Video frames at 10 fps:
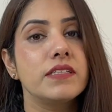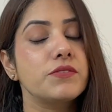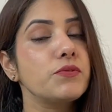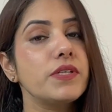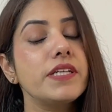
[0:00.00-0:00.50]

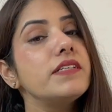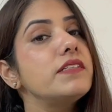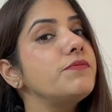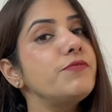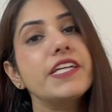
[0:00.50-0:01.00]
So
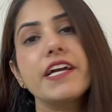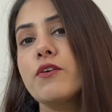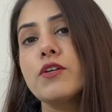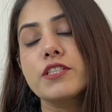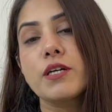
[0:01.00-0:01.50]
here we
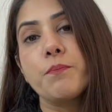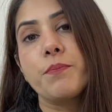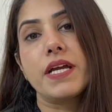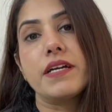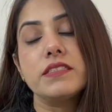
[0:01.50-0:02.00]
cannot
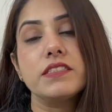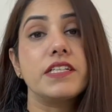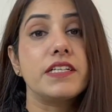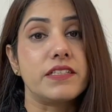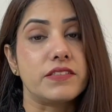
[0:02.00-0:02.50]
compare
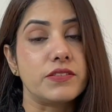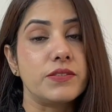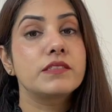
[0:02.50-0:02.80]
there.